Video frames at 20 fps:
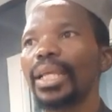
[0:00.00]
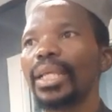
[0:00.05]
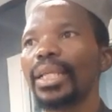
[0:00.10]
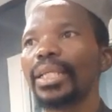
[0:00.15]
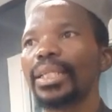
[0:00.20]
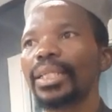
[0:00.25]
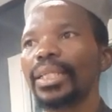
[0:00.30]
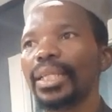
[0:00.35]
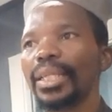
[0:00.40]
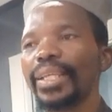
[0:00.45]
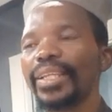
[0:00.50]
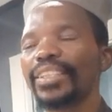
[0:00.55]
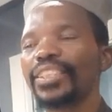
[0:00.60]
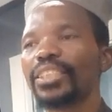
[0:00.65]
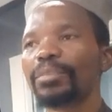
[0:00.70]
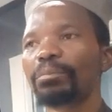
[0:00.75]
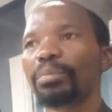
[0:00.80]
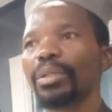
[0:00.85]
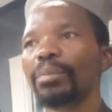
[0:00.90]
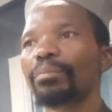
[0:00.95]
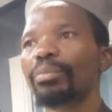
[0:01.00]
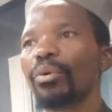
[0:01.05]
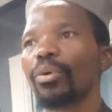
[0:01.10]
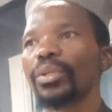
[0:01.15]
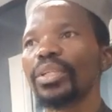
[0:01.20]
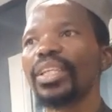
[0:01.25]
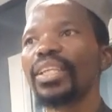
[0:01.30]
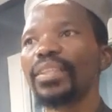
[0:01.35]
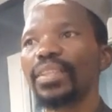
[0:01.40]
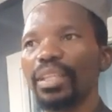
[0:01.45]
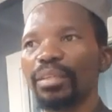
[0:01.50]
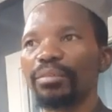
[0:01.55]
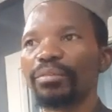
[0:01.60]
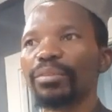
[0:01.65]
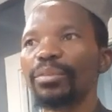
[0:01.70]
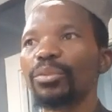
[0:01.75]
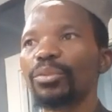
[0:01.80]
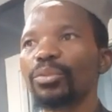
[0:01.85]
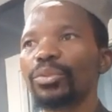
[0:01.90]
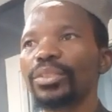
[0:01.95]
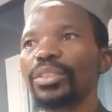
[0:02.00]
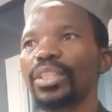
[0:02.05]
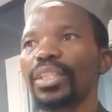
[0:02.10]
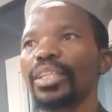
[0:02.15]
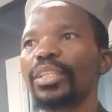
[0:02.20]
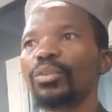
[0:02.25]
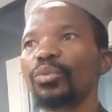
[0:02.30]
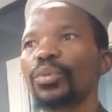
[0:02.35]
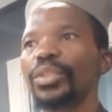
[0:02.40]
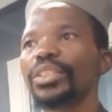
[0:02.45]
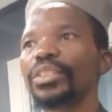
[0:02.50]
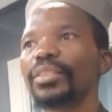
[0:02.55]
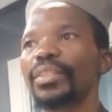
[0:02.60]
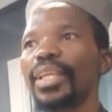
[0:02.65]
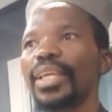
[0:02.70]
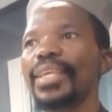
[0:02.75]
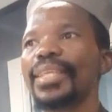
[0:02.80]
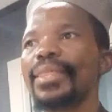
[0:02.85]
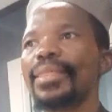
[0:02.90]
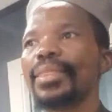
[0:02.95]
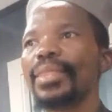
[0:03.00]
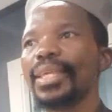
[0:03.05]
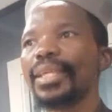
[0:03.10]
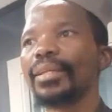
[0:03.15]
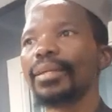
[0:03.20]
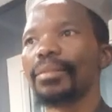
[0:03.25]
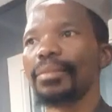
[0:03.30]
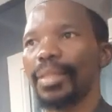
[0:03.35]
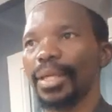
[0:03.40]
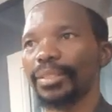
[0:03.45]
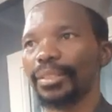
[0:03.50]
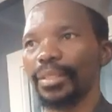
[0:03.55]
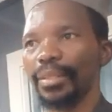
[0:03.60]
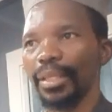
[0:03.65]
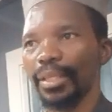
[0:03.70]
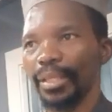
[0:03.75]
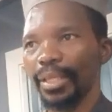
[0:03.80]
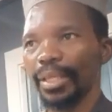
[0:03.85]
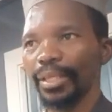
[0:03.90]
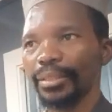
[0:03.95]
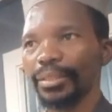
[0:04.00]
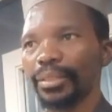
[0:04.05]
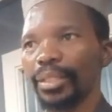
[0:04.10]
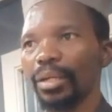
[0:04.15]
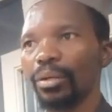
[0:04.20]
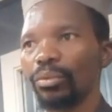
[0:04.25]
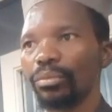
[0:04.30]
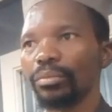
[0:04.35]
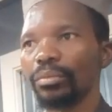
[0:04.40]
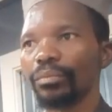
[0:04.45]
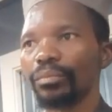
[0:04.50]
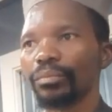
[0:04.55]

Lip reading: his people in the field in which they think that they excel.